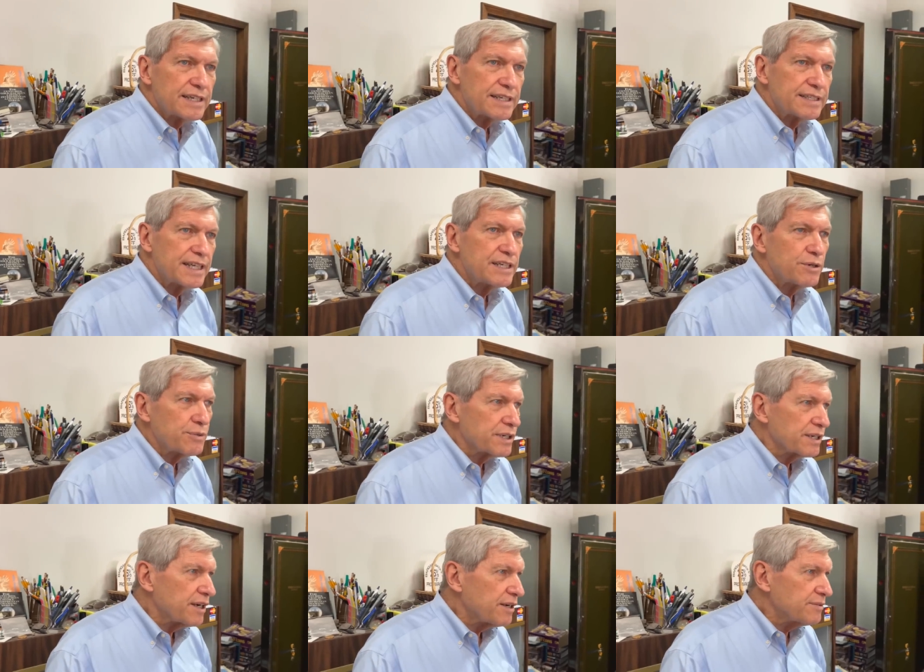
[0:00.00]
they know where
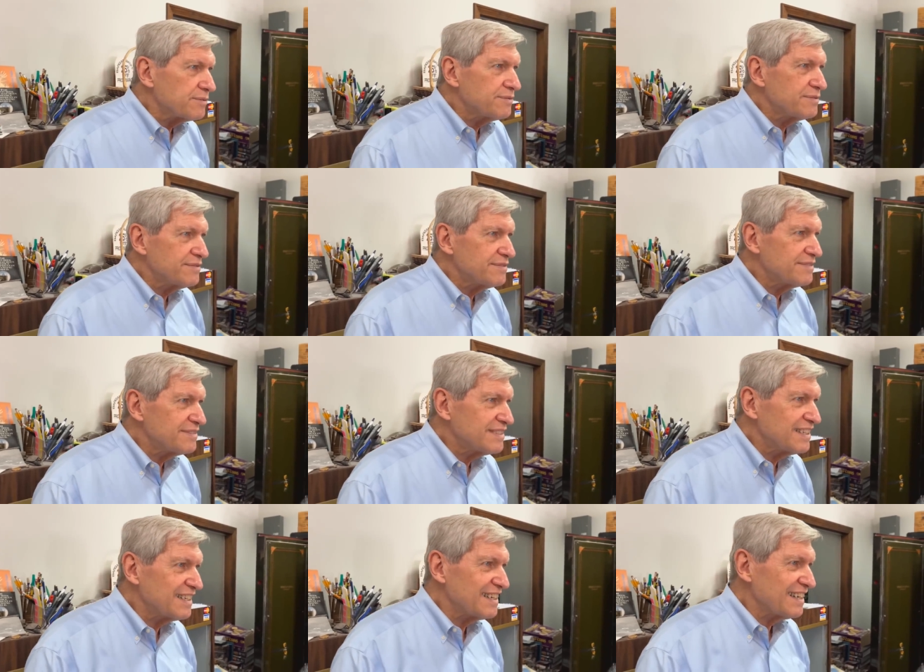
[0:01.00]
to go.
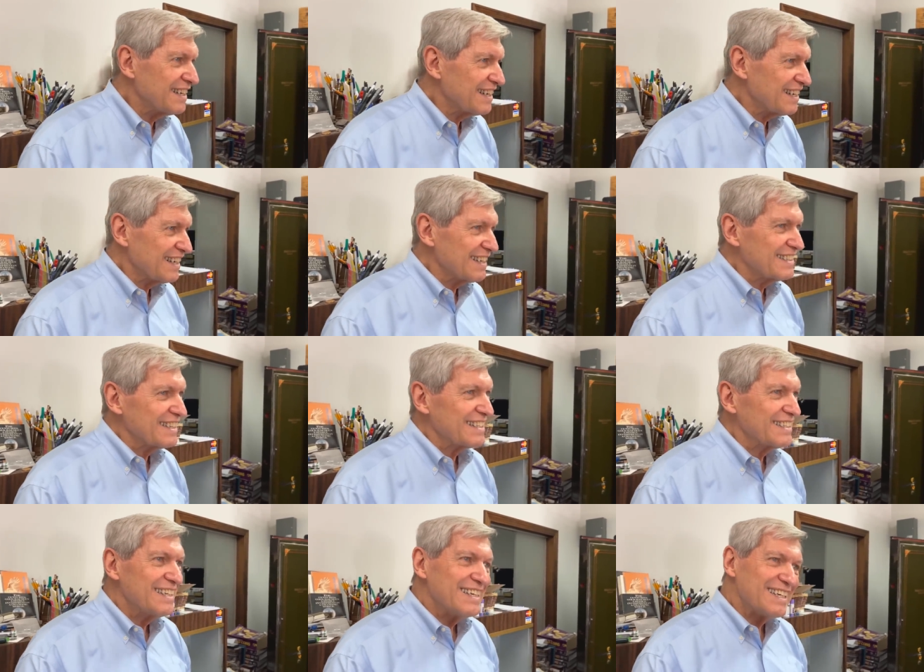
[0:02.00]
Oh. And
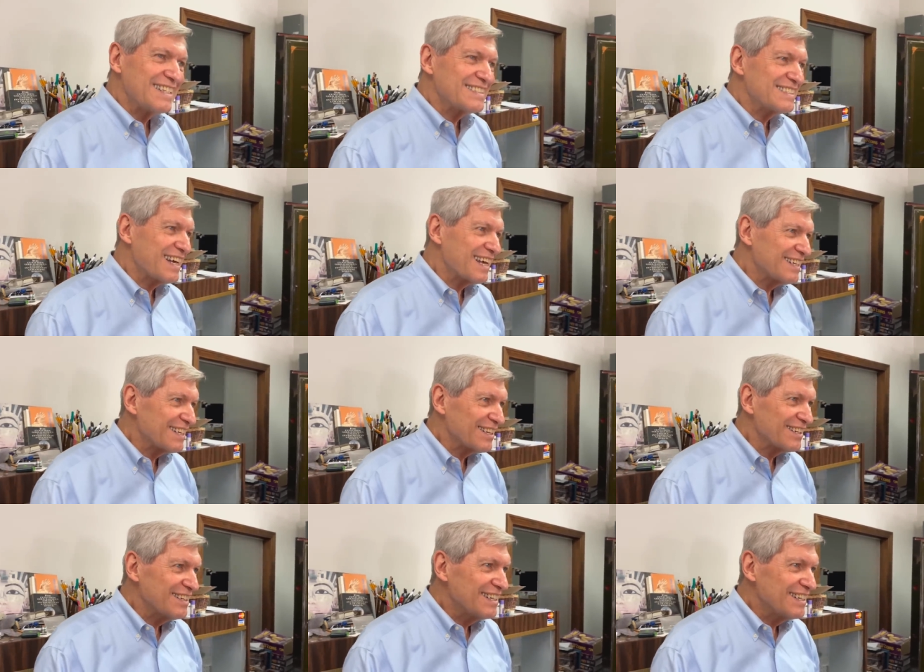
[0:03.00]
it, it's not here.